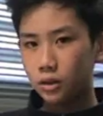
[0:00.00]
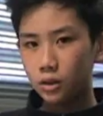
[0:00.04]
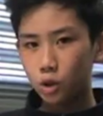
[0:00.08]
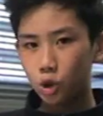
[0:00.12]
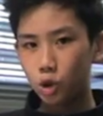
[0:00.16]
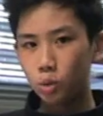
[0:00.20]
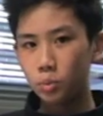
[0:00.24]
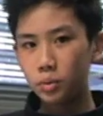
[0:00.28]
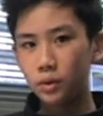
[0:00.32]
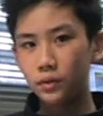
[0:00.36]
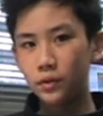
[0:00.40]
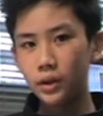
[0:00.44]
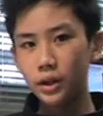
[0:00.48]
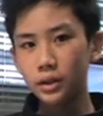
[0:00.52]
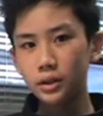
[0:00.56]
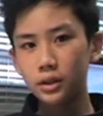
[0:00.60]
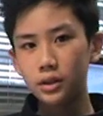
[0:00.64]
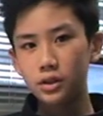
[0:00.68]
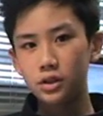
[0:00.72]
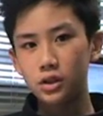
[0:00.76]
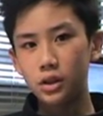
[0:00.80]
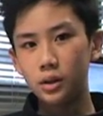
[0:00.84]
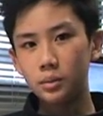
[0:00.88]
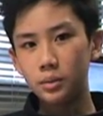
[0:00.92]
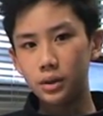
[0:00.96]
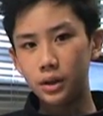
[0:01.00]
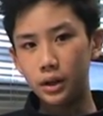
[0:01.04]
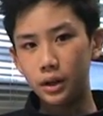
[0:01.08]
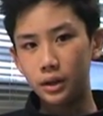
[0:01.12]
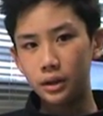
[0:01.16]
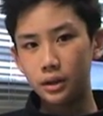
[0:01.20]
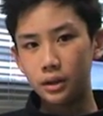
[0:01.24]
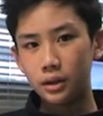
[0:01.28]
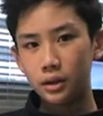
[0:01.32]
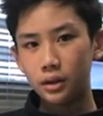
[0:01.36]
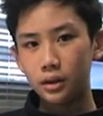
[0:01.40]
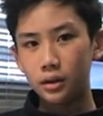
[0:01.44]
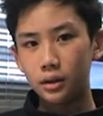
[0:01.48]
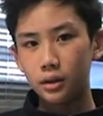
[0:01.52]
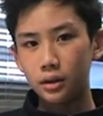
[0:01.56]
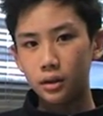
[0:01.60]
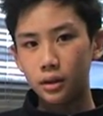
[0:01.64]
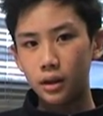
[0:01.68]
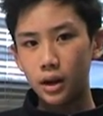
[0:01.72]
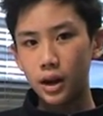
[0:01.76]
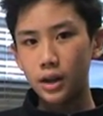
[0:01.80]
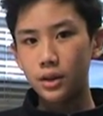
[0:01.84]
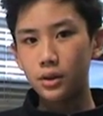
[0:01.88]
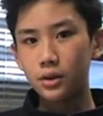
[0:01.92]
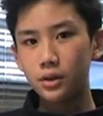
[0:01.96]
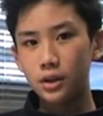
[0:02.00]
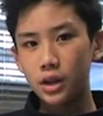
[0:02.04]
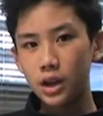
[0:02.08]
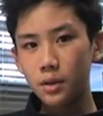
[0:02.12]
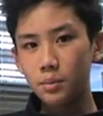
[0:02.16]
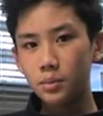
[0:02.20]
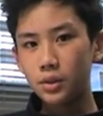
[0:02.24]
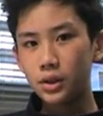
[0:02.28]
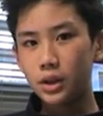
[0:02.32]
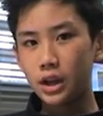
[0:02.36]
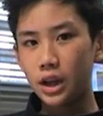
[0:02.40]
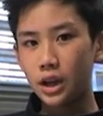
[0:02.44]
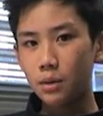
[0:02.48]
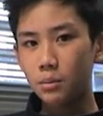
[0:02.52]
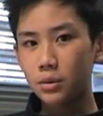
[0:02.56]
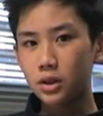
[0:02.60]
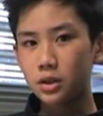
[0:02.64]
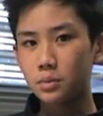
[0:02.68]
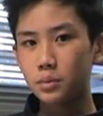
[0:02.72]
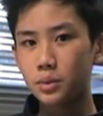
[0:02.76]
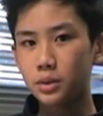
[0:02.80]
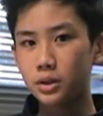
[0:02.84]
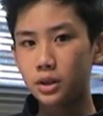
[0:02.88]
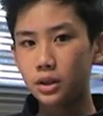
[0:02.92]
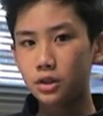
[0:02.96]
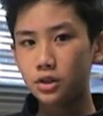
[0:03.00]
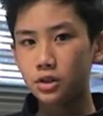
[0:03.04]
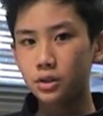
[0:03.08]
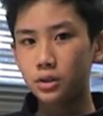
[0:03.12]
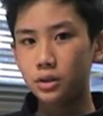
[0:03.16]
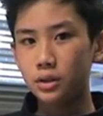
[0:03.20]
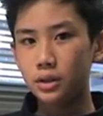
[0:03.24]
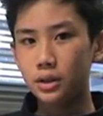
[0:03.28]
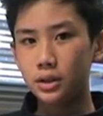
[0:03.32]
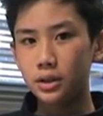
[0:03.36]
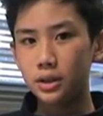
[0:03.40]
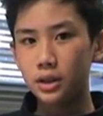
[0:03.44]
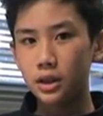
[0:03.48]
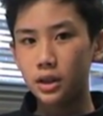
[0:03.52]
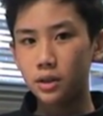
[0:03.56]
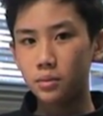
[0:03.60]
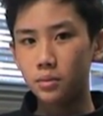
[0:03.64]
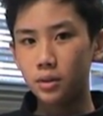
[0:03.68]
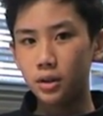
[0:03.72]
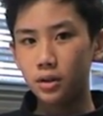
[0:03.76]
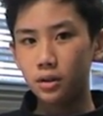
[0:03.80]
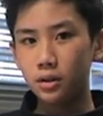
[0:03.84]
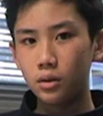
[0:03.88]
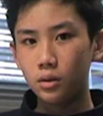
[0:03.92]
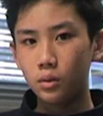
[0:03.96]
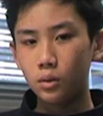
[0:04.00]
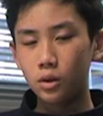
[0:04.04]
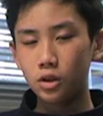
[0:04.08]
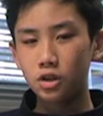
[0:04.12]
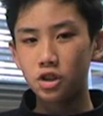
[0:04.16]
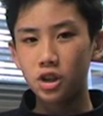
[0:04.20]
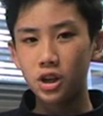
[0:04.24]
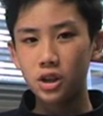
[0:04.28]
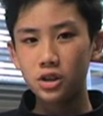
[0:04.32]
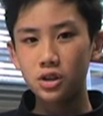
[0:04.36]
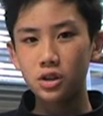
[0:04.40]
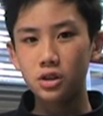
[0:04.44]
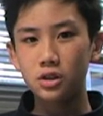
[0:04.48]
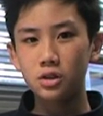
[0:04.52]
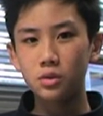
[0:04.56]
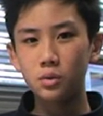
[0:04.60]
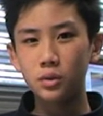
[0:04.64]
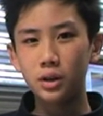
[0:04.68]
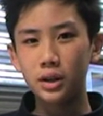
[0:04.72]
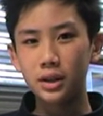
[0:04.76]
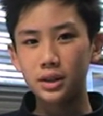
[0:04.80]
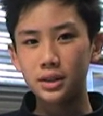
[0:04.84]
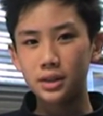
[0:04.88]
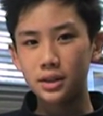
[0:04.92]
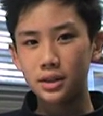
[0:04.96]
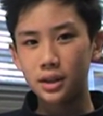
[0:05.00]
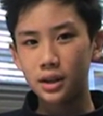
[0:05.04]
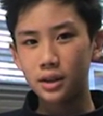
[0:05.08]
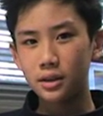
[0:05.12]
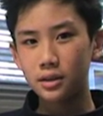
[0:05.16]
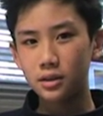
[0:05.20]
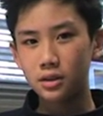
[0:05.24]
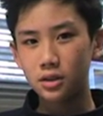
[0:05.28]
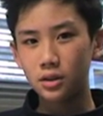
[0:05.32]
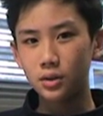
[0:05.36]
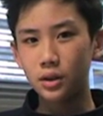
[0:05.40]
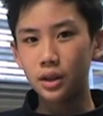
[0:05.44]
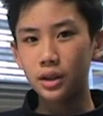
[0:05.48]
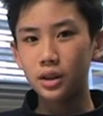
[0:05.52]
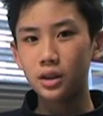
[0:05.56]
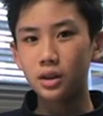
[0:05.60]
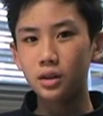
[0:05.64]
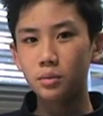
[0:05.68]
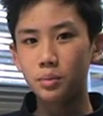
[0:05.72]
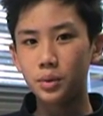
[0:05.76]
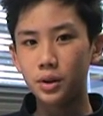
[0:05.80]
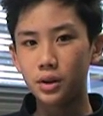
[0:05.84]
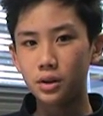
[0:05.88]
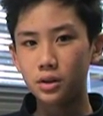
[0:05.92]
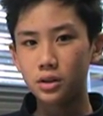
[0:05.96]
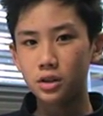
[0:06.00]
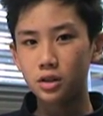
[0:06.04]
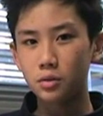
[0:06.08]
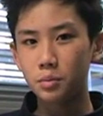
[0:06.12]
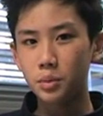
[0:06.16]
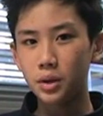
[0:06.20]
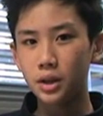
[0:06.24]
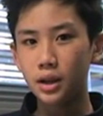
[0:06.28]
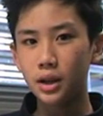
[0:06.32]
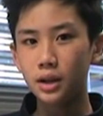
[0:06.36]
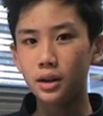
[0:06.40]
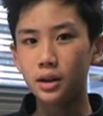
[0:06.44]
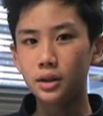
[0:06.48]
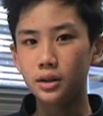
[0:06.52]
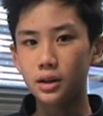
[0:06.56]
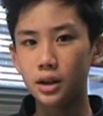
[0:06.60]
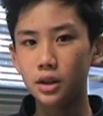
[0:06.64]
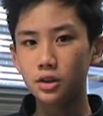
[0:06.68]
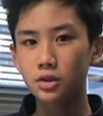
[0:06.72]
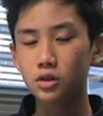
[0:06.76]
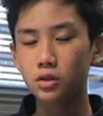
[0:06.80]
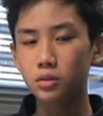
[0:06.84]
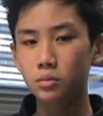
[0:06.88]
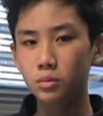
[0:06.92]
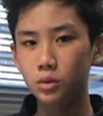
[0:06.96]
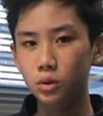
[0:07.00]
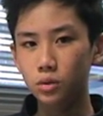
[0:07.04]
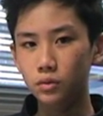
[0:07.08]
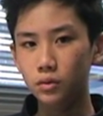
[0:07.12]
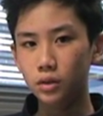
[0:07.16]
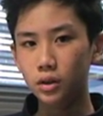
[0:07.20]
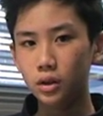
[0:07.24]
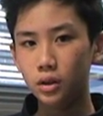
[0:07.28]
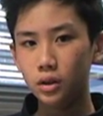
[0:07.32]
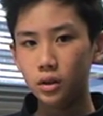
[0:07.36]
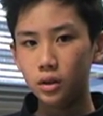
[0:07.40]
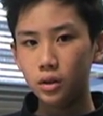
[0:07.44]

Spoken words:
To prevent the jump cut, either keep the camera's position the same or change it to an extent so that it appears to be an intentional move.